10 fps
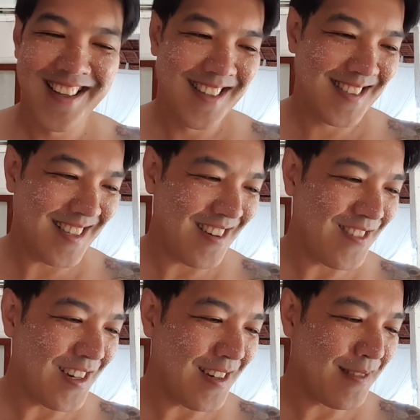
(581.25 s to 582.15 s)

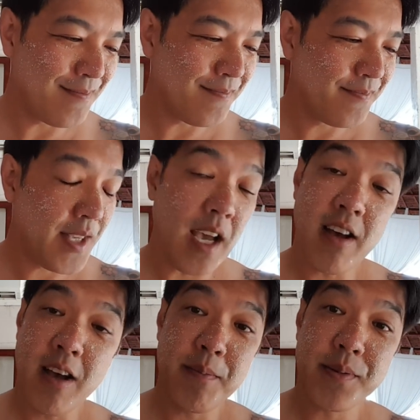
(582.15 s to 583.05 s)
So yeah,
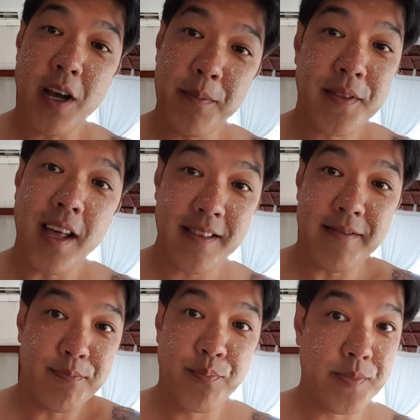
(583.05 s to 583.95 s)
hope
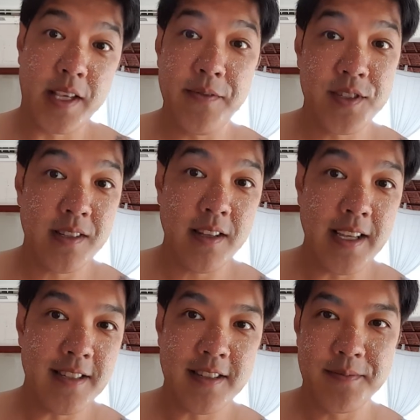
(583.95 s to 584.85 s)
that gives you a little
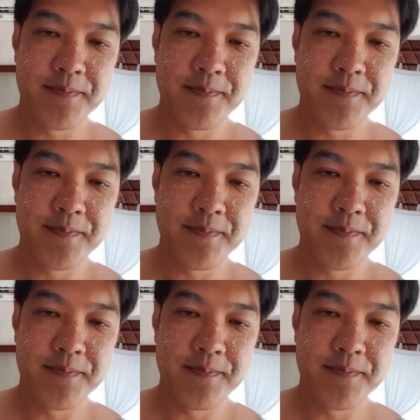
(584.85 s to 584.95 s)
hint.